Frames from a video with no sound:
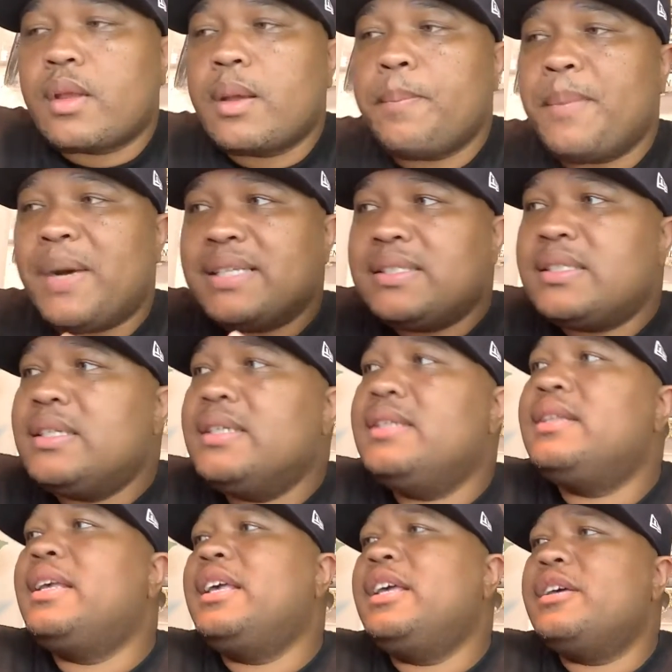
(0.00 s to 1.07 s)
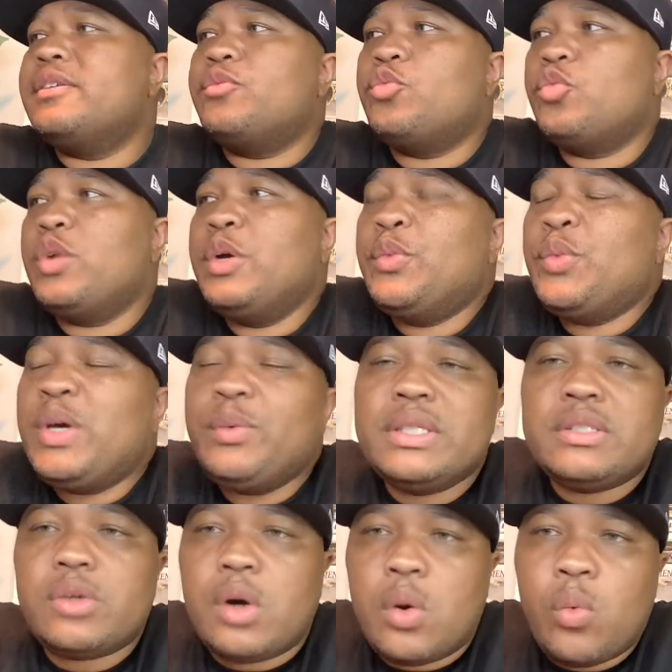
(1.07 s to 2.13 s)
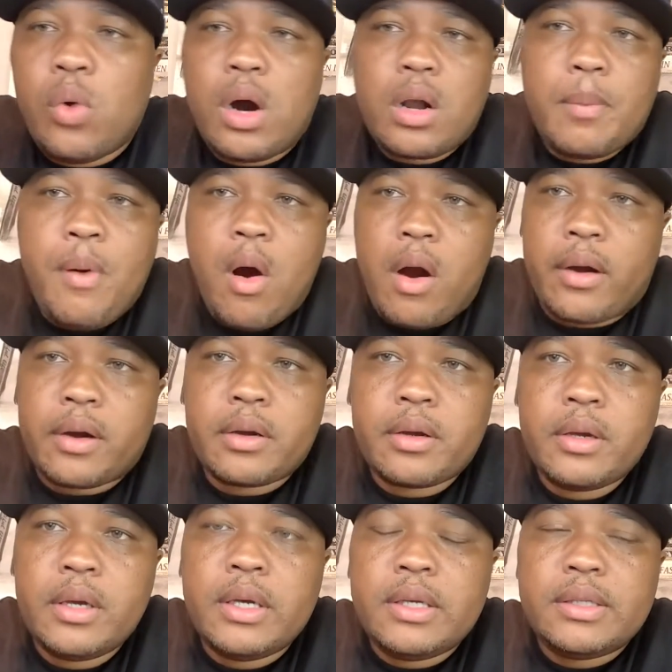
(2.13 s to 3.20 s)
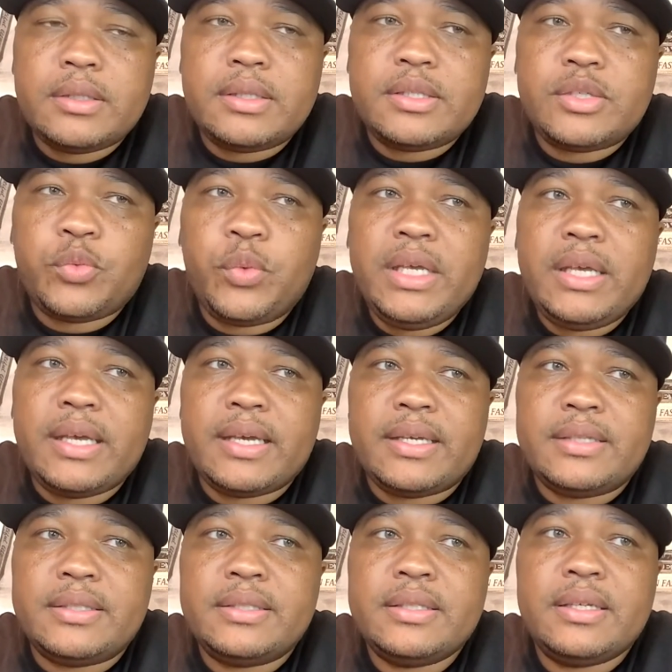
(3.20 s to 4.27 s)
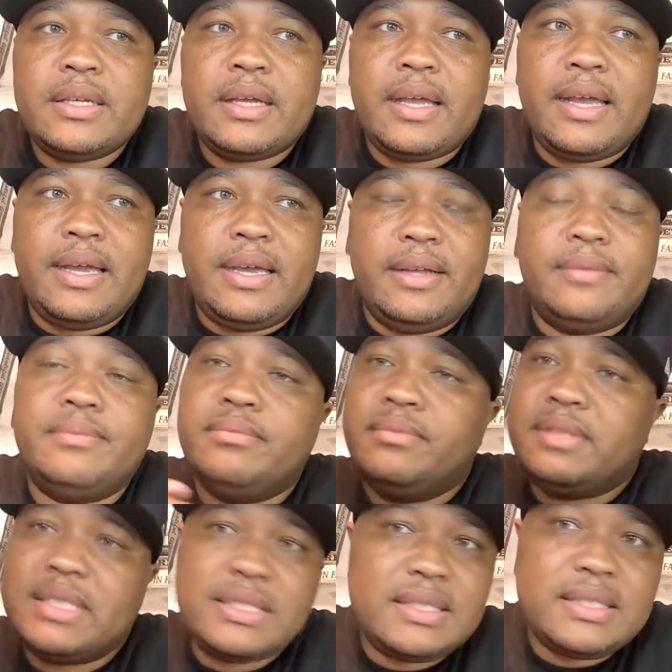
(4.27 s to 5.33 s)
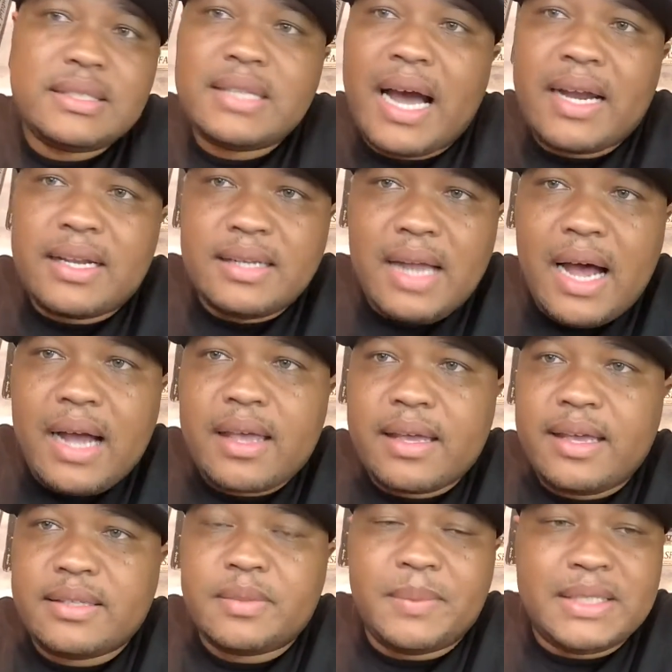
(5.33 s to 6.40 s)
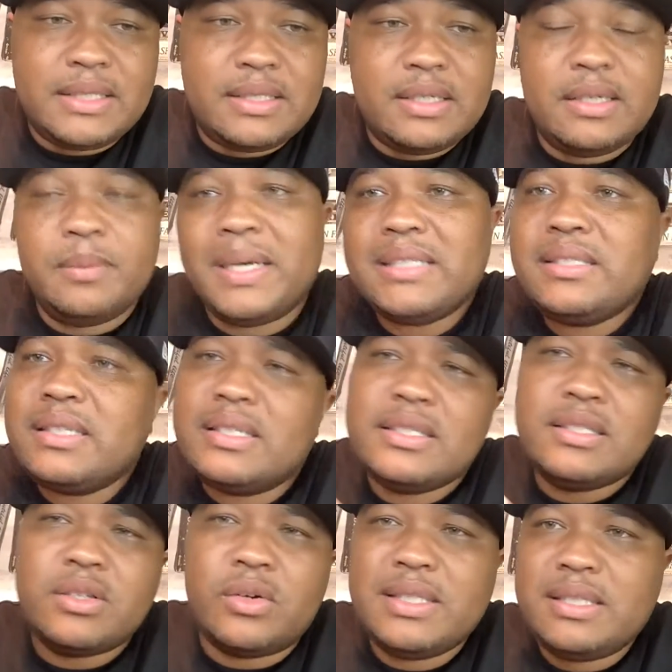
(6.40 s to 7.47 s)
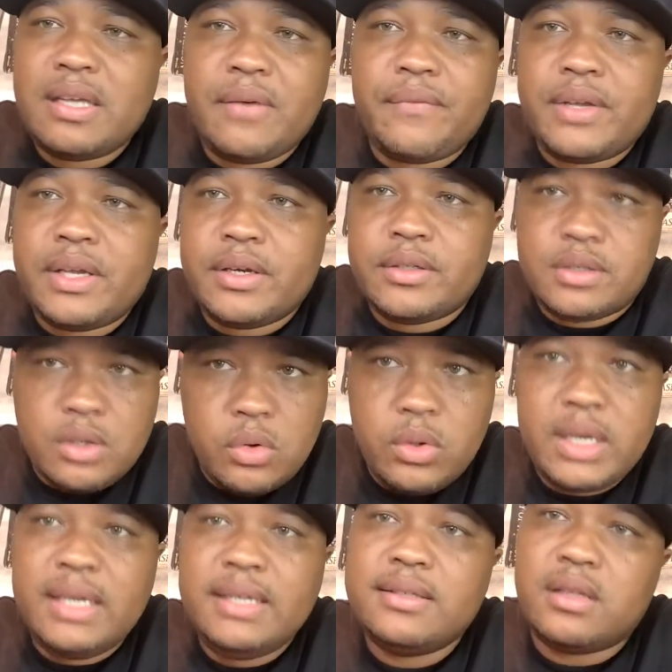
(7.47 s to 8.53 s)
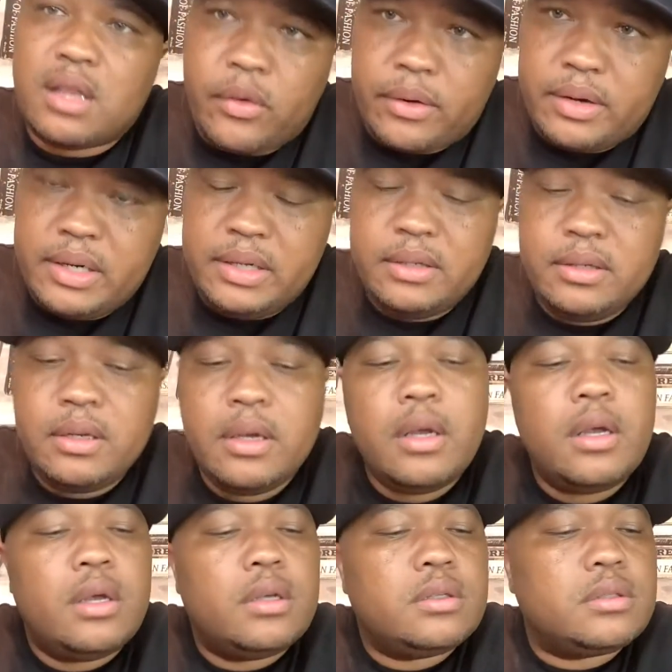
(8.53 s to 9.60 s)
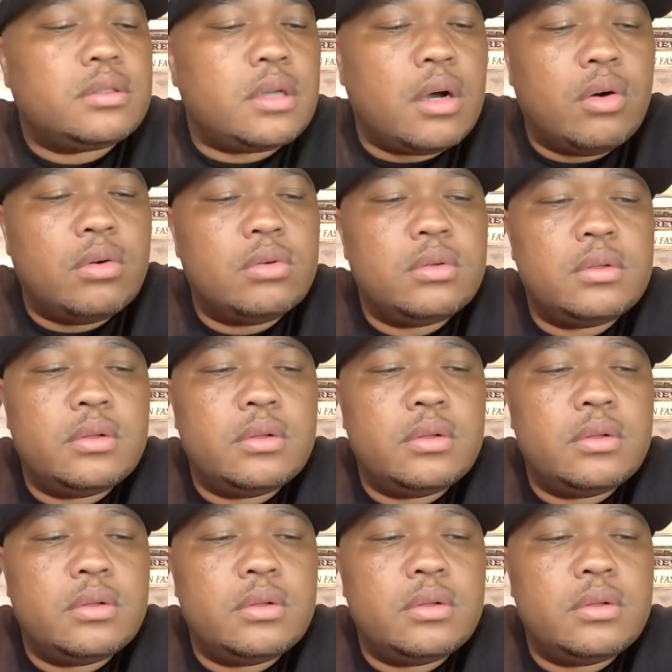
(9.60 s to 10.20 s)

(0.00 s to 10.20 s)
my son, we went to a water park this weekend, and this is not a knock against my son. My son is only 7 years old. He's learning. So